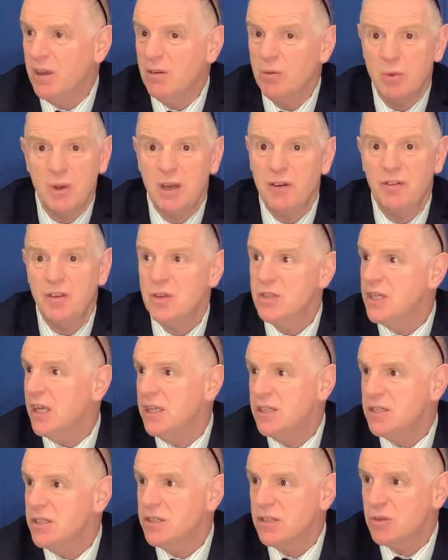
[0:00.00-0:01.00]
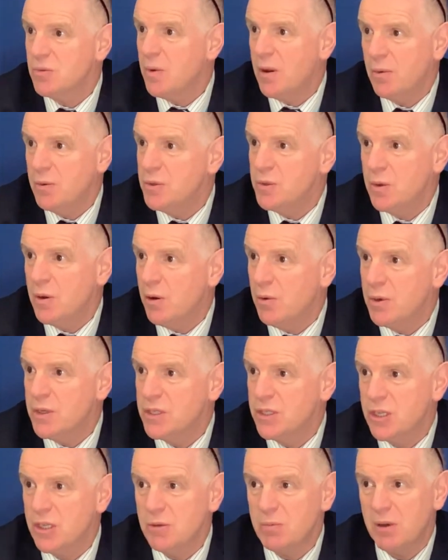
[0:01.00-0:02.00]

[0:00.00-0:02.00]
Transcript: We had a few challenges as well, which we always do,